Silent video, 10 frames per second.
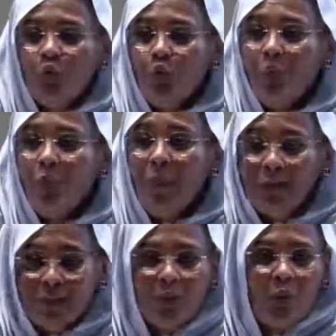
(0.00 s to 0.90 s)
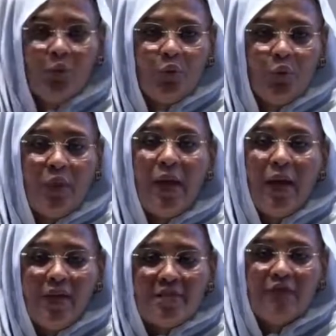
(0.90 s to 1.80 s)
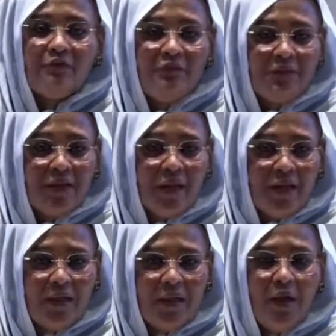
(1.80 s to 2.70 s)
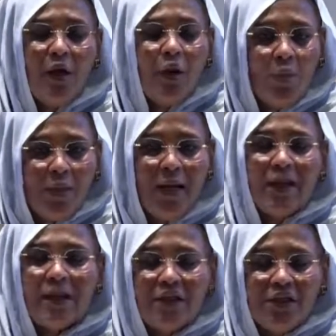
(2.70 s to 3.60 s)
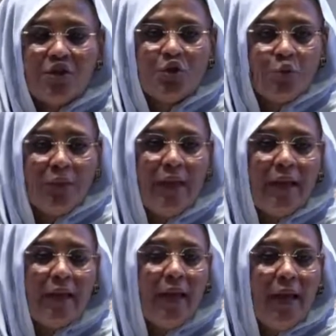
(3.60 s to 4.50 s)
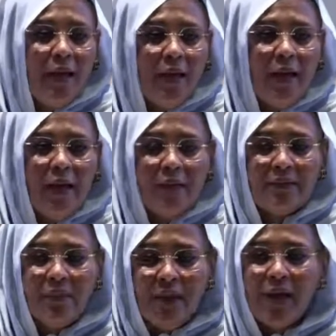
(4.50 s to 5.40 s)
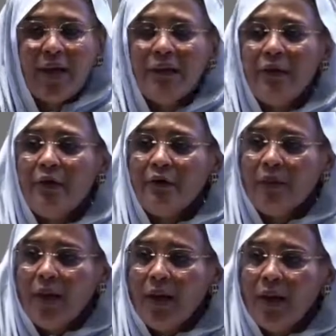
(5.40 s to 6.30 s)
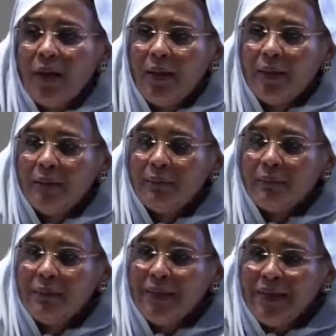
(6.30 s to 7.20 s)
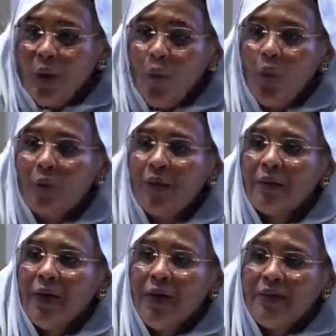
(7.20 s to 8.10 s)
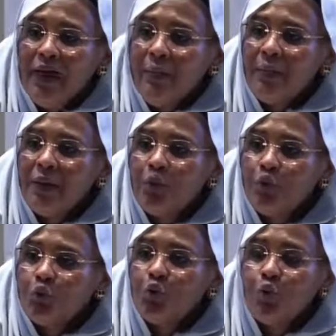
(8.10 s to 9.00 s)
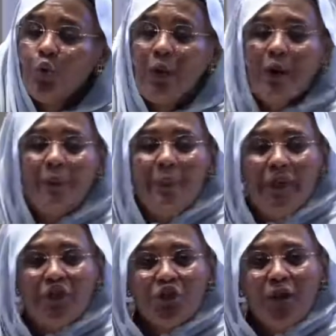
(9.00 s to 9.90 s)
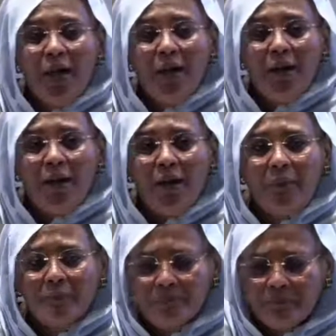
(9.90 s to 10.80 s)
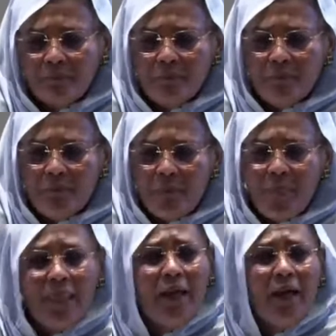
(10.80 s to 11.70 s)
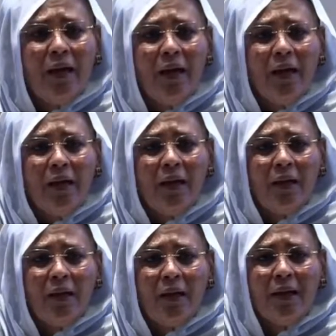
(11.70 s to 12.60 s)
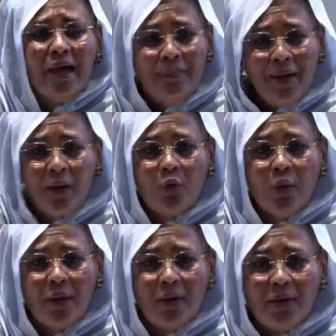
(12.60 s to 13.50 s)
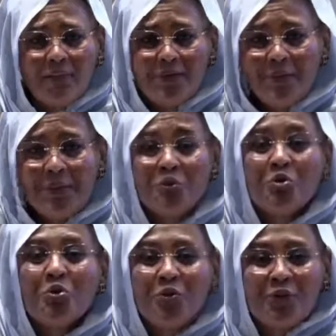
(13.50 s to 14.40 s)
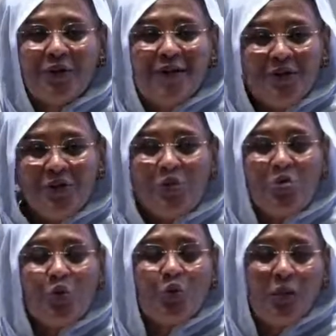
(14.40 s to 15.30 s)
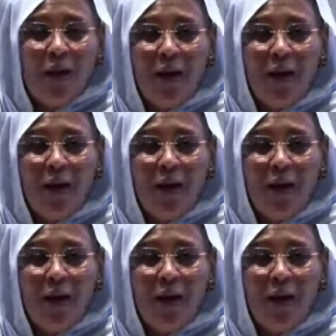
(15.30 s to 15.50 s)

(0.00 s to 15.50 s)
So the situation has some tension, particularly in recent time, but the Sudanese military was, and for the first time, to protect its presence by the establishment